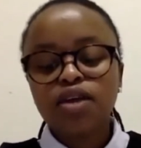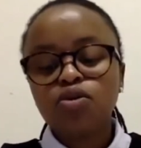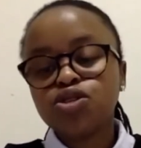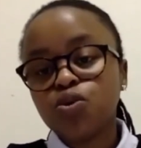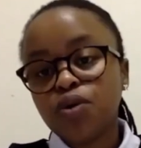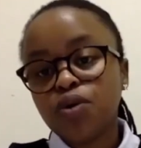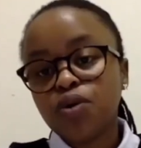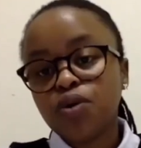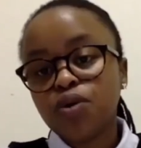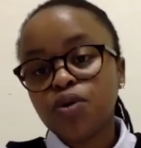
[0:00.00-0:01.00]
And I also
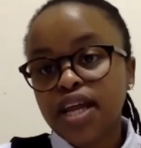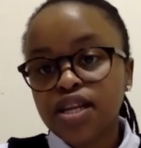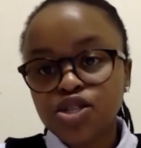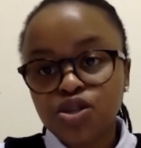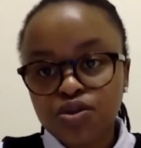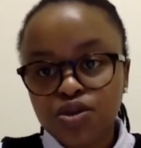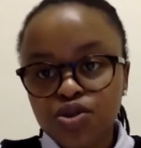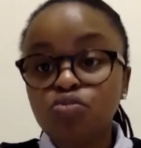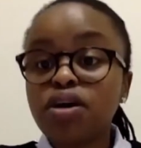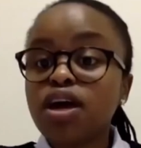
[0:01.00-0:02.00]
worry about any
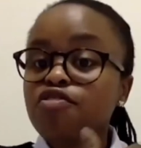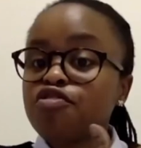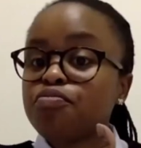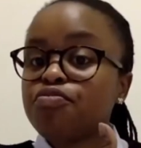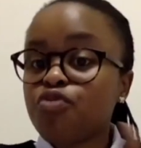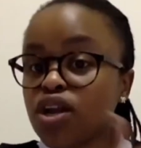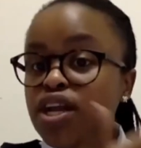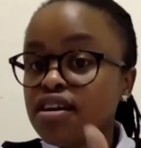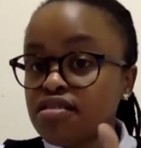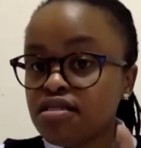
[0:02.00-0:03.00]
children who may have
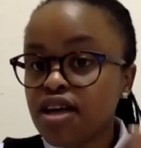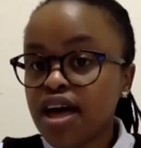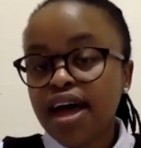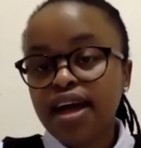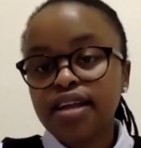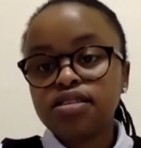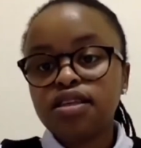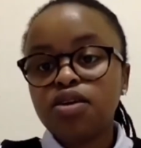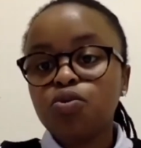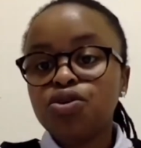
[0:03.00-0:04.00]
fallen ill
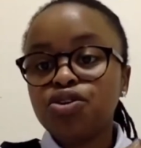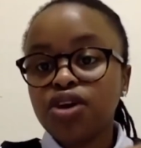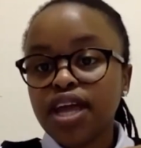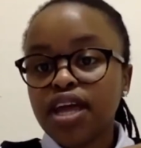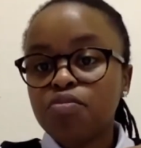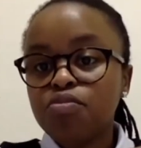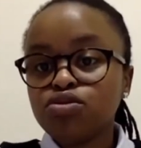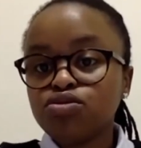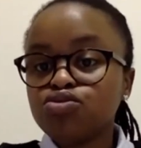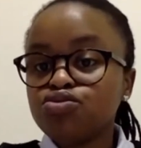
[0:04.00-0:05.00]
and they were not
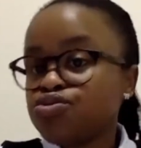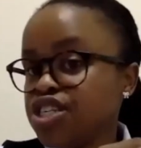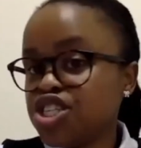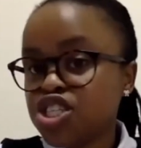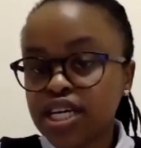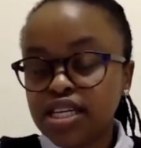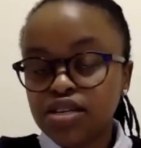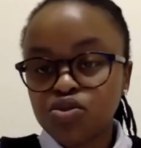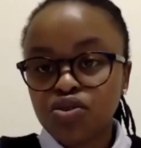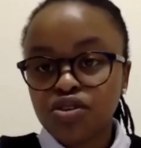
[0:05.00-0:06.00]
able to
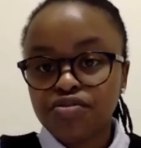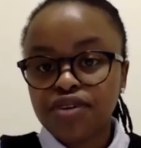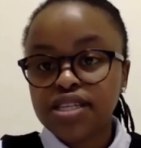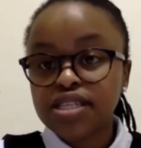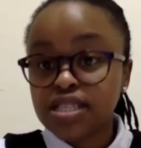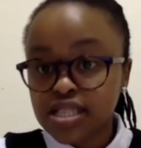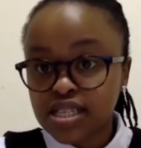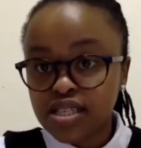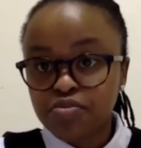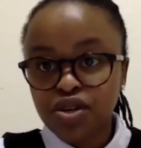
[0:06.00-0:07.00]
reach any sort of
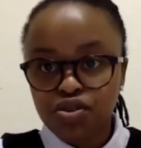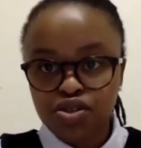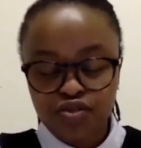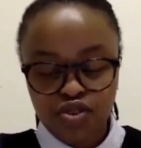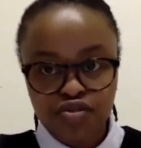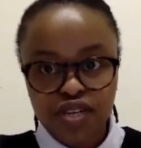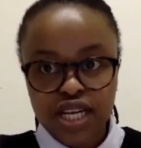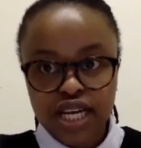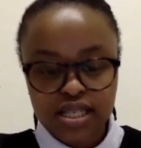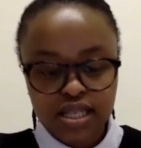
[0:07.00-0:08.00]
assistance because of
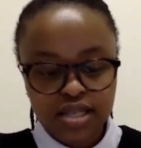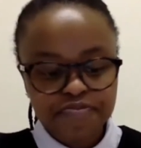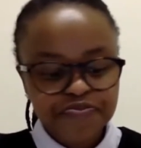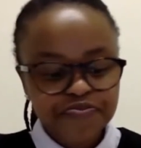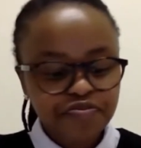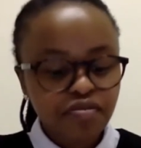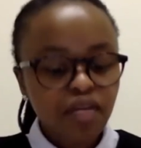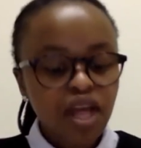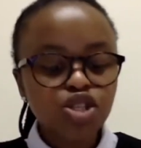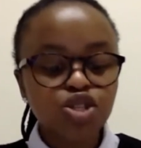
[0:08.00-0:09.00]
COVID-19.
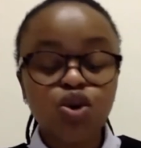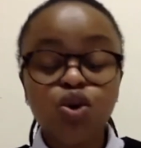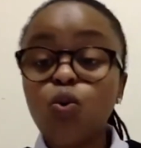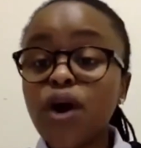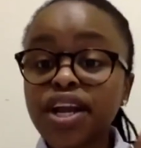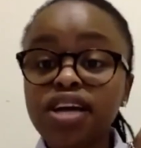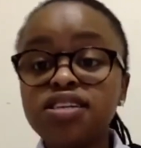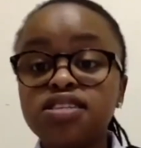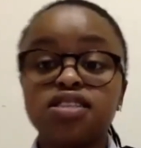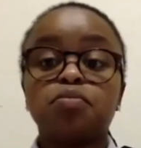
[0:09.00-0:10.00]
So
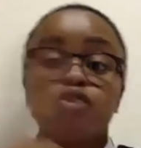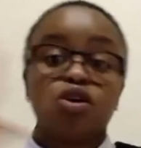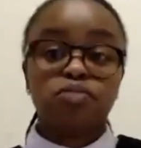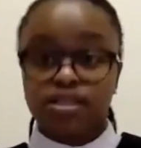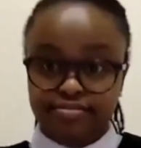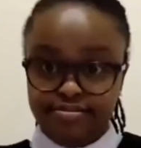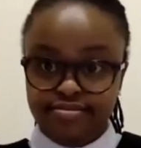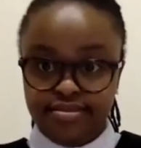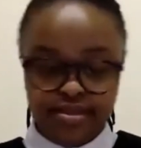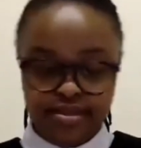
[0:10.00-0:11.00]
what is the
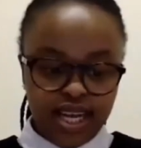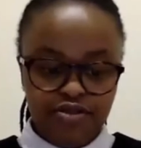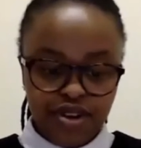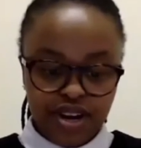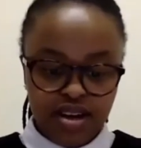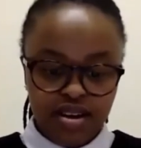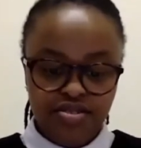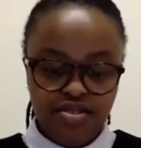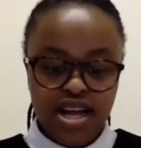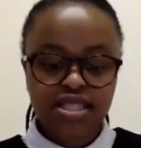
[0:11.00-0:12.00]
problem in
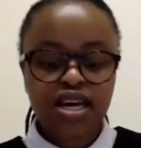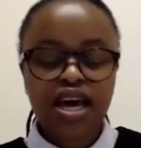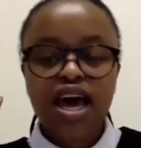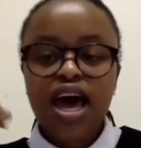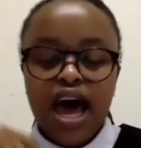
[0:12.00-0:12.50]
Africa, right?